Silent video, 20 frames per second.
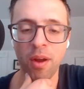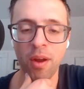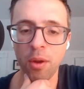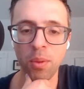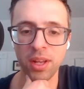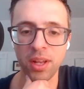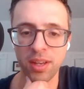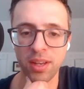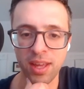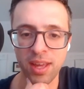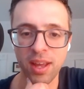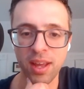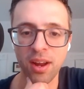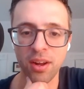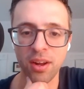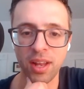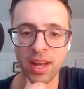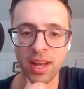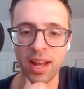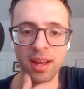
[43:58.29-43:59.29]
are very willing
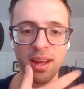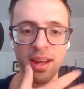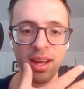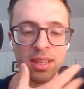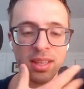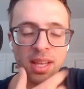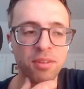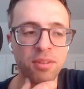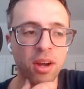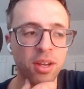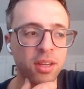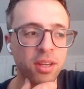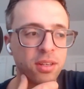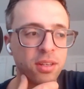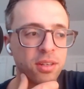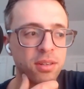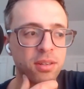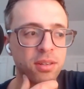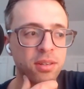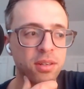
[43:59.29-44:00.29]
to hear, like I, I love
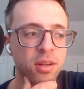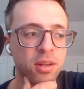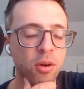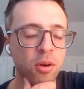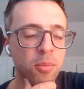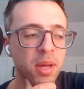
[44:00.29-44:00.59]
talking to,